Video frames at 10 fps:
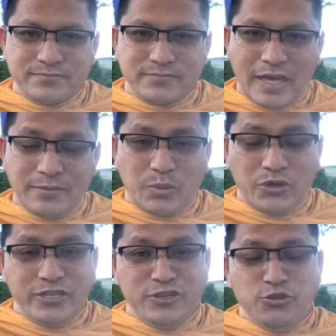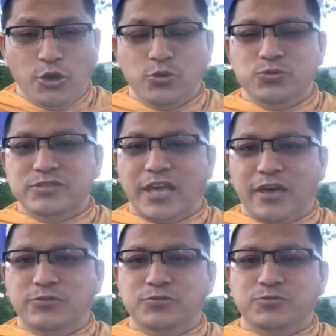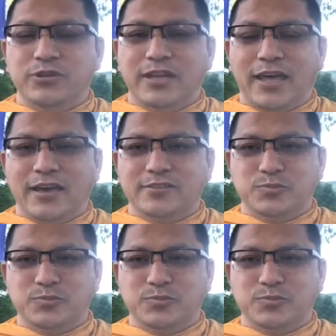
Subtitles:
And body knows how to relax.